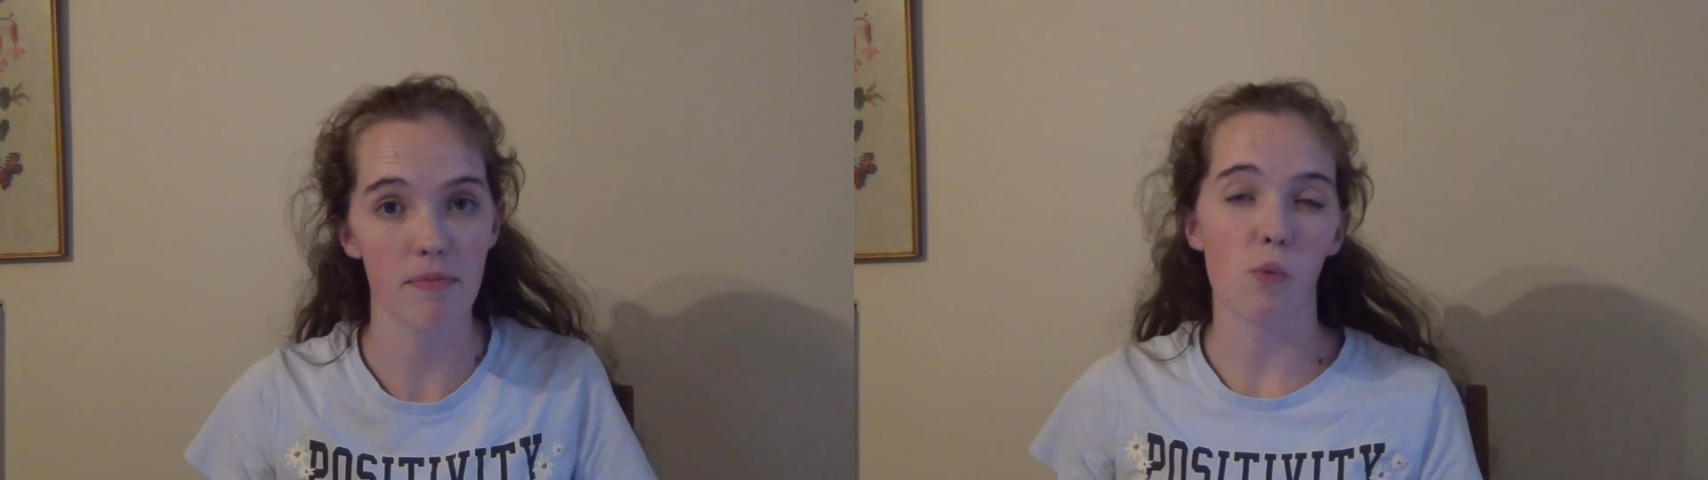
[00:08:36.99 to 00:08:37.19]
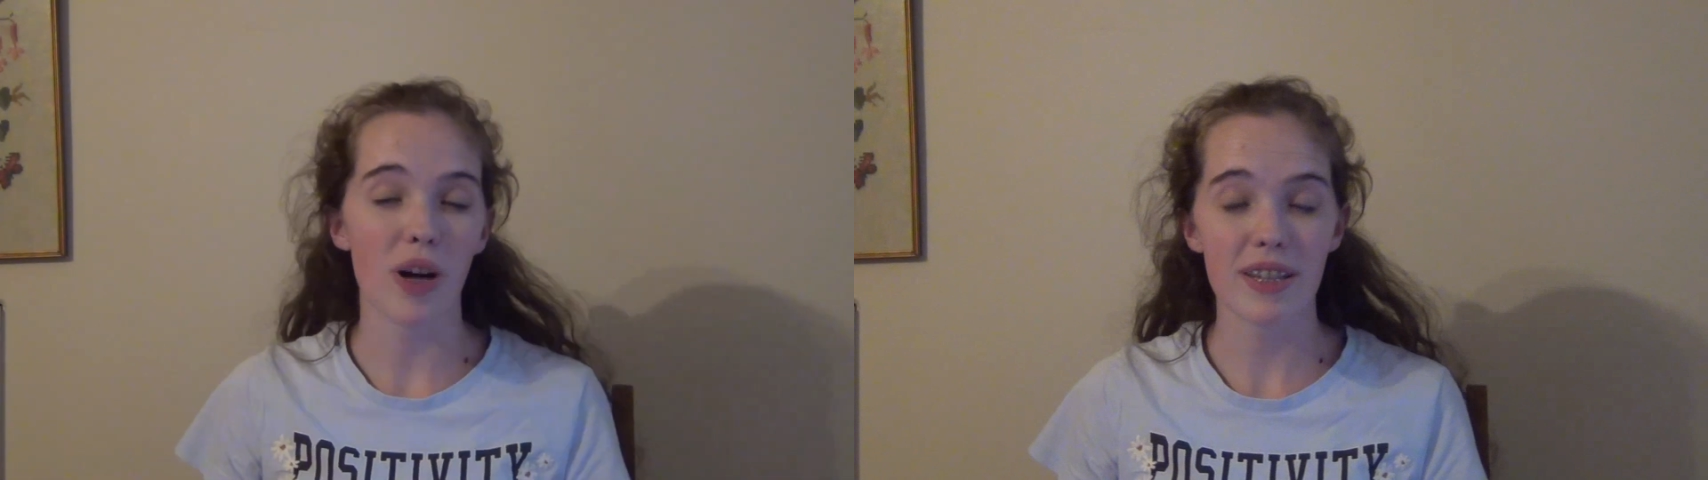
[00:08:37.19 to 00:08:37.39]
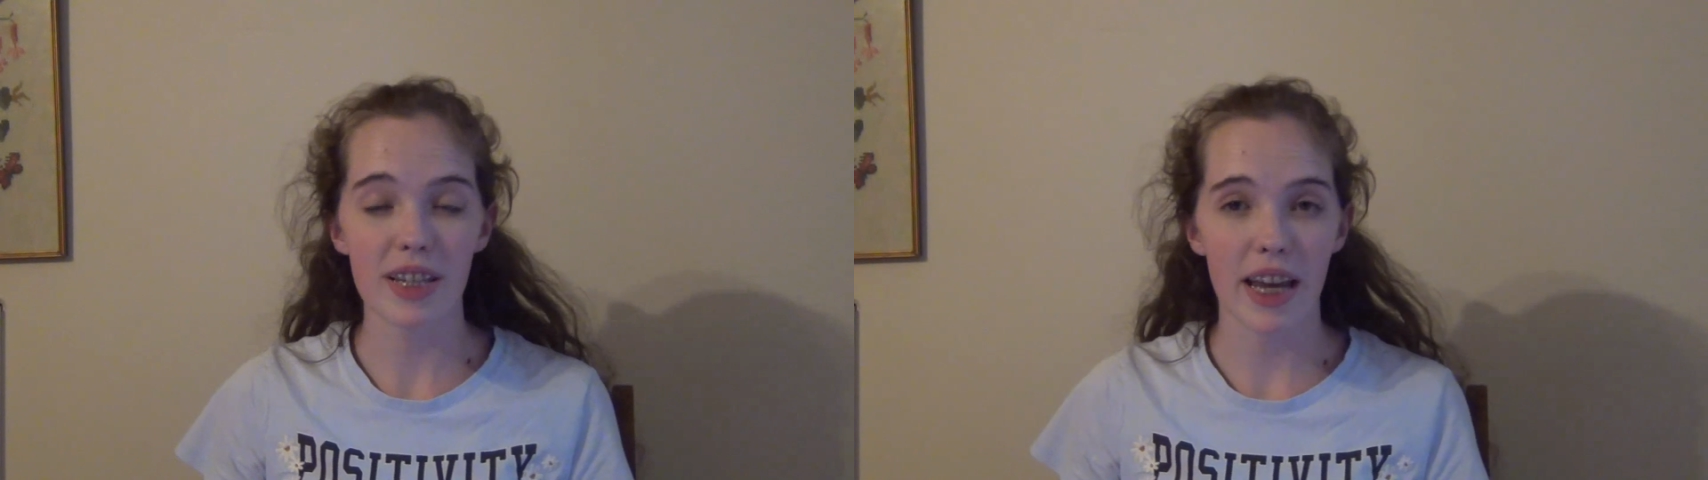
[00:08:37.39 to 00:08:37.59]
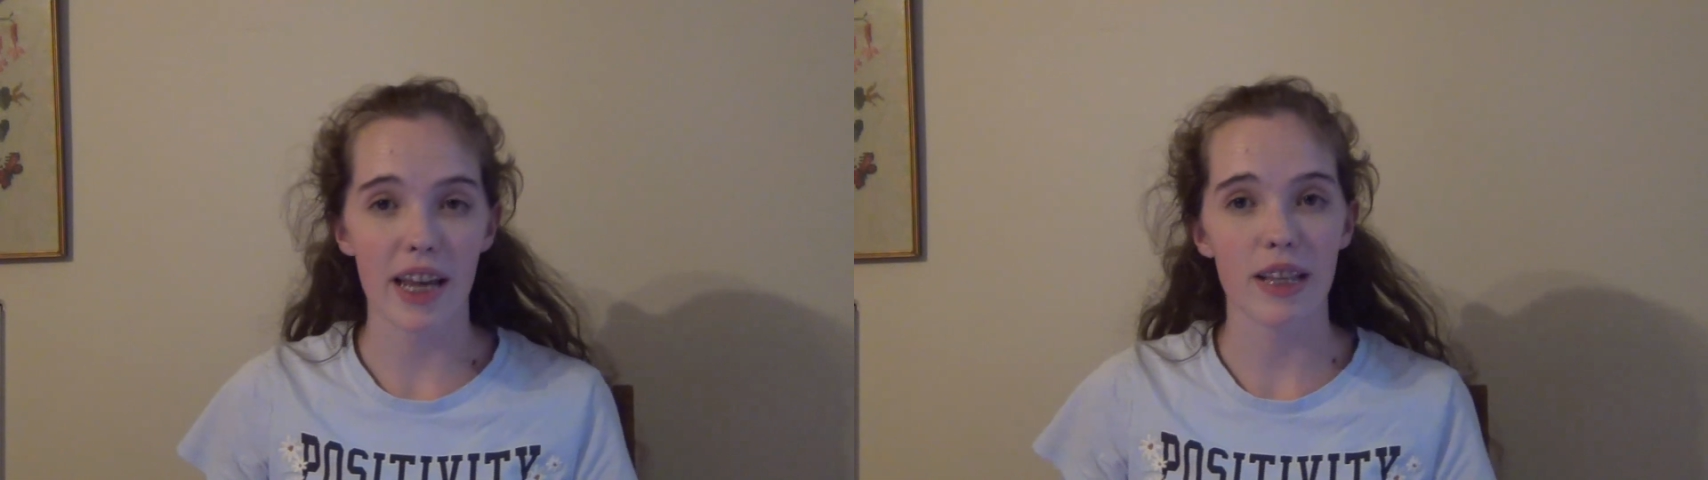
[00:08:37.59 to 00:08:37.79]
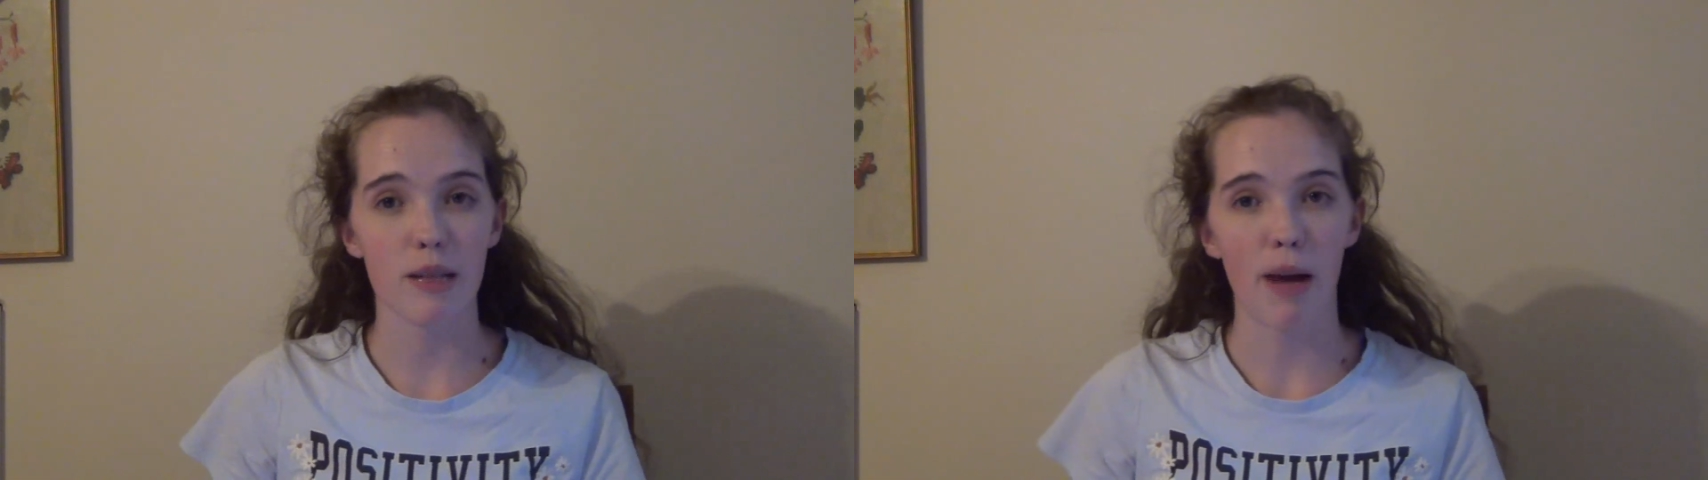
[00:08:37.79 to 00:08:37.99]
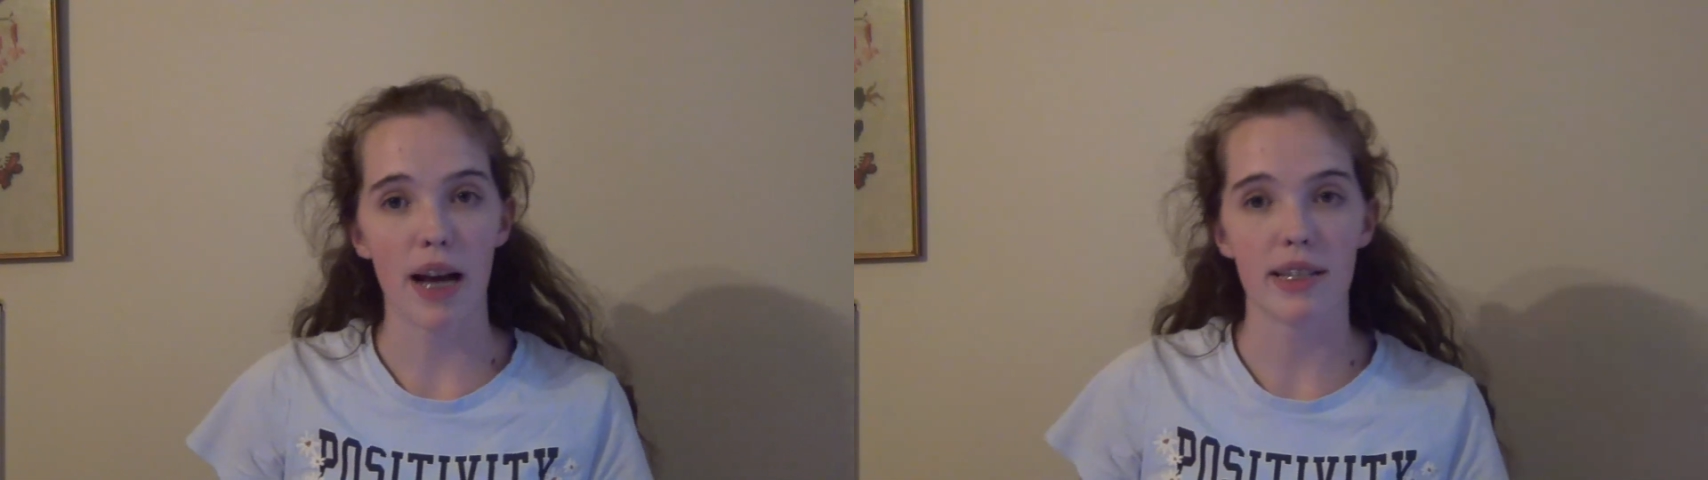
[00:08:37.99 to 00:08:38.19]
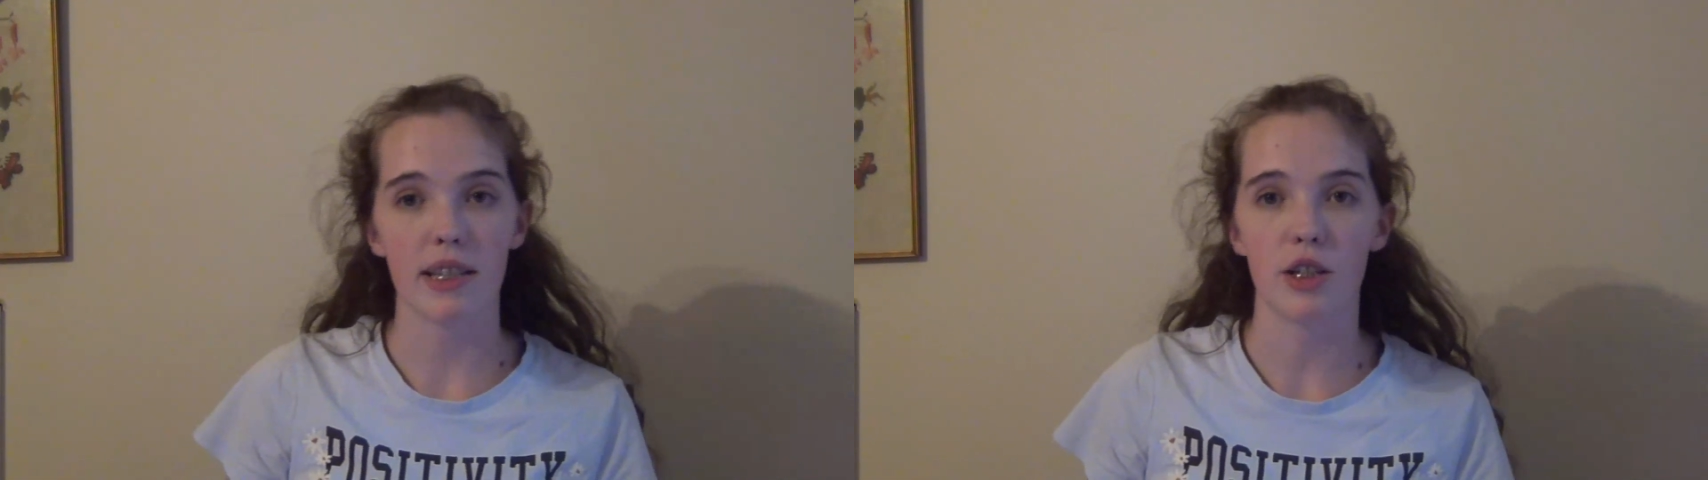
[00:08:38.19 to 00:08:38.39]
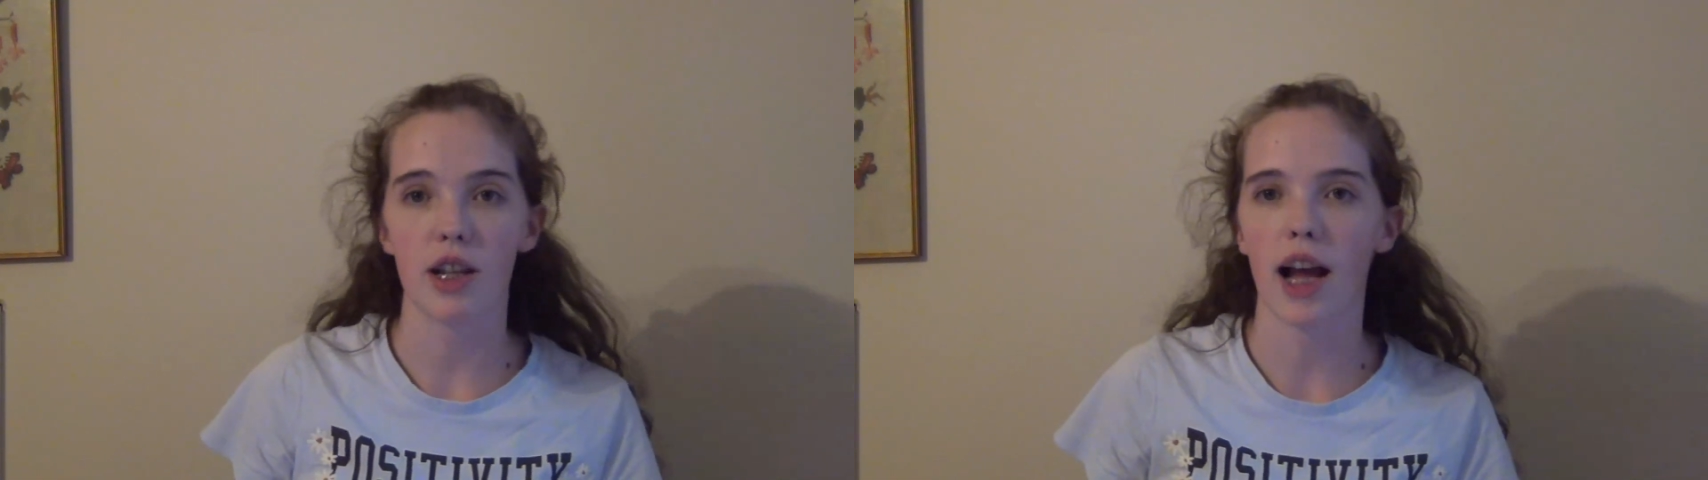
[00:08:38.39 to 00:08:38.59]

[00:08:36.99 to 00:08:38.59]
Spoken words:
Once again, this passage,